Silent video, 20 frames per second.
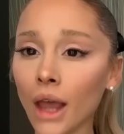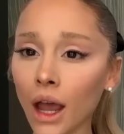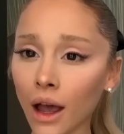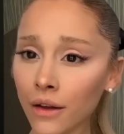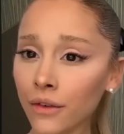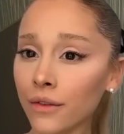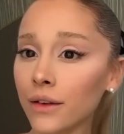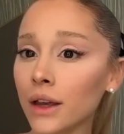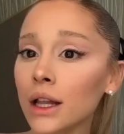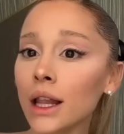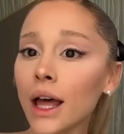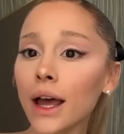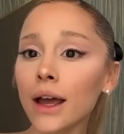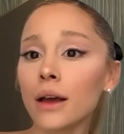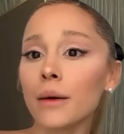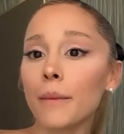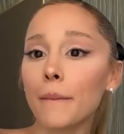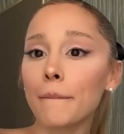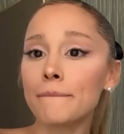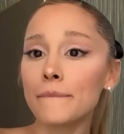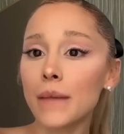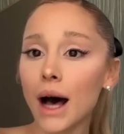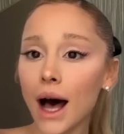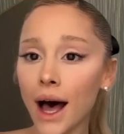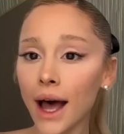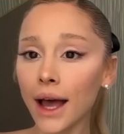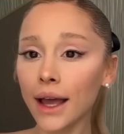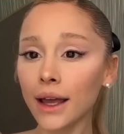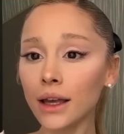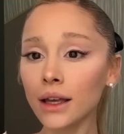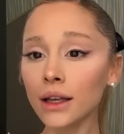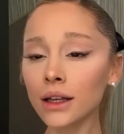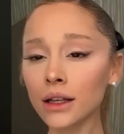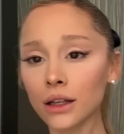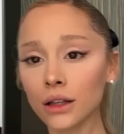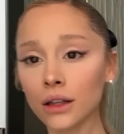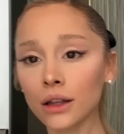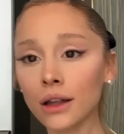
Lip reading: I feel like my